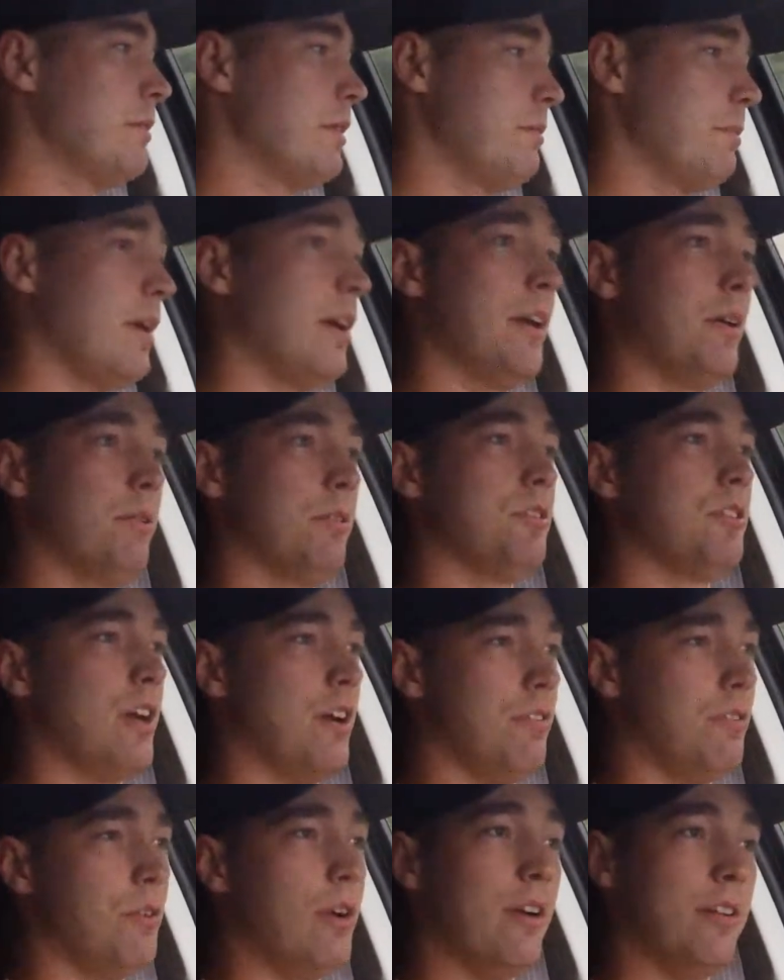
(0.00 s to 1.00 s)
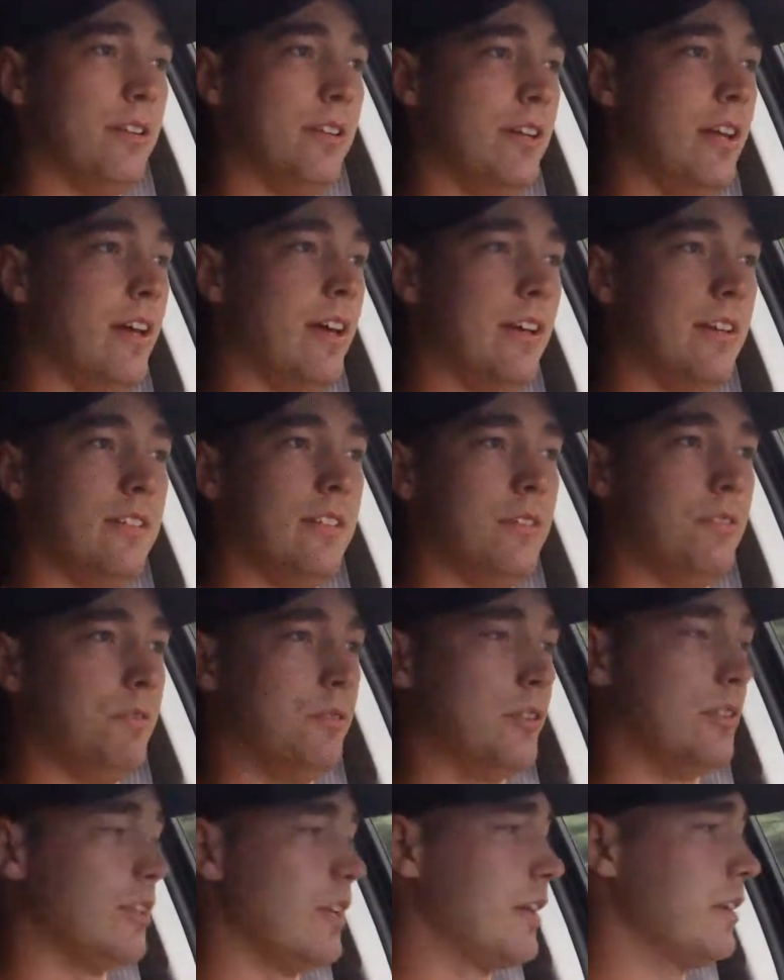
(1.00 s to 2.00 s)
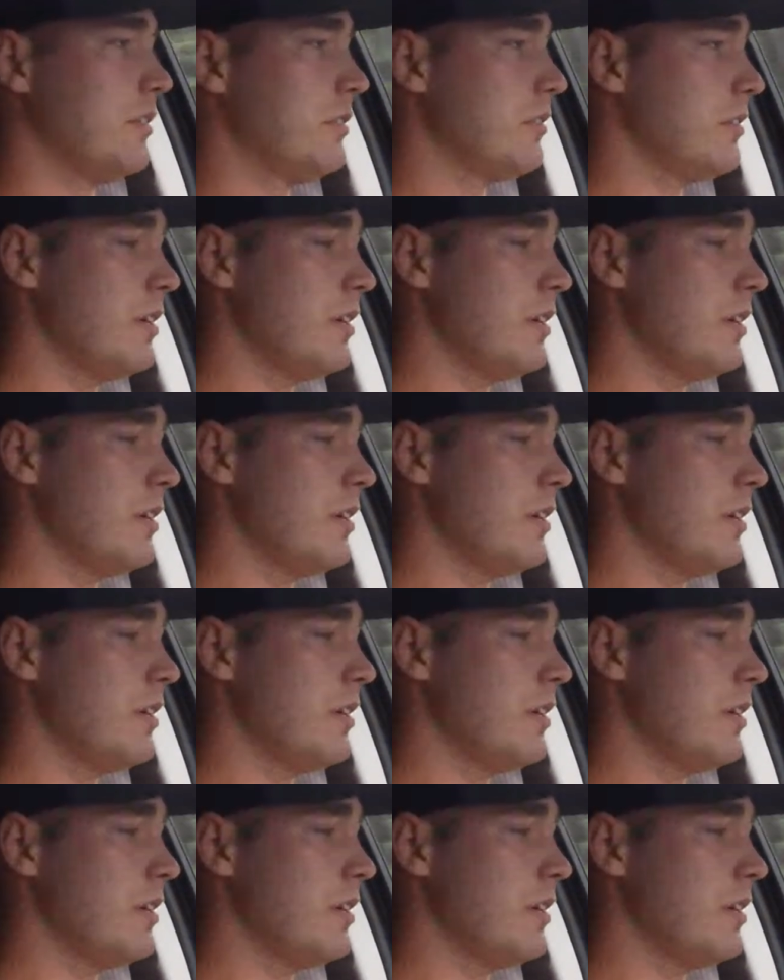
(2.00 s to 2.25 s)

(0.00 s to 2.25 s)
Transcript: my buddy were driving around today, and we're like,